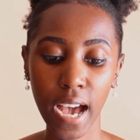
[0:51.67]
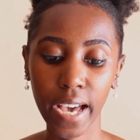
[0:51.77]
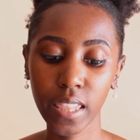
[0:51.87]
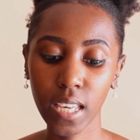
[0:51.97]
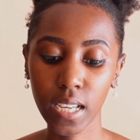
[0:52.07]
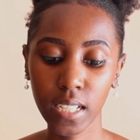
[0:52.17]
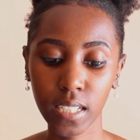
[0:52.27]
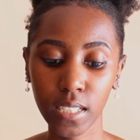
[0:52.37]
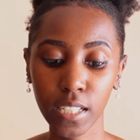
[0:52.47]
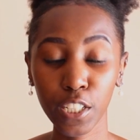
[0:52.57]
and
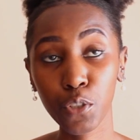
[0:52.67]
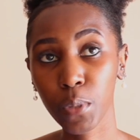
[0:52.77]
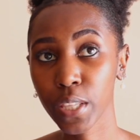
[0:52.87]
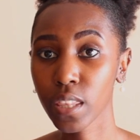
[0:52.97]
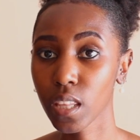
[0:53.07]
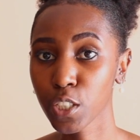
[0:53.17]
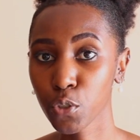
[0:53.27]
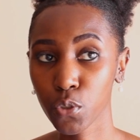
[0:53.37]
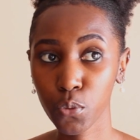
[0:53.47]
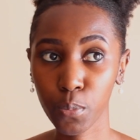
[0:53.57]
then each month that
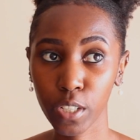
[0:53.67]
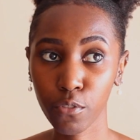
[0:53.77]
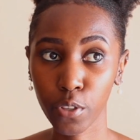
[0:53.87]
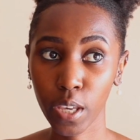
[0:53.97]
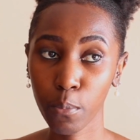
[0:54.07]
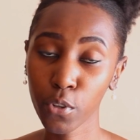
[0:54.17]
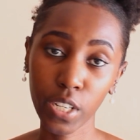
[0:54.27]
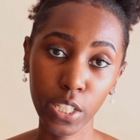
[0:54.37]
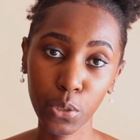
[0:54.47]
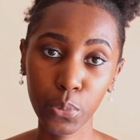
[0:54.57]
you do pay for them, or
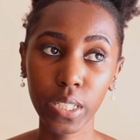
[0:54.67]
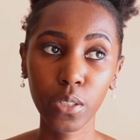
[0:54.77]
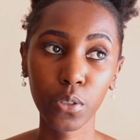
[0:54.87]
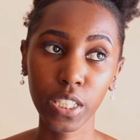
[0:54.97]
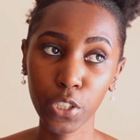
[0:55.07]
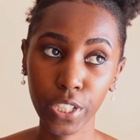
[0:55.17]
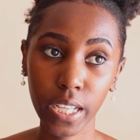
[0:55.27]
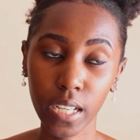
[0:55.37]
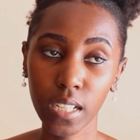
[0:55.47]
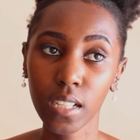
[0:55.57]
each week or each
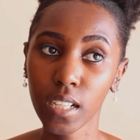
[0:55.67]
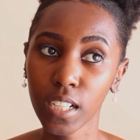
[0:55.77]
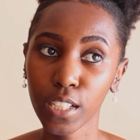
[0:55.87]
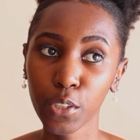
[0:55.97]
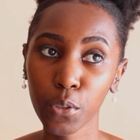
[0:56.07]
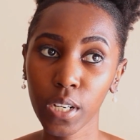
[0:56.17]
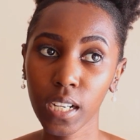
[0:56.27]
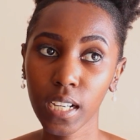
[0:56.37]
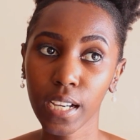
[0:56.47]
year, you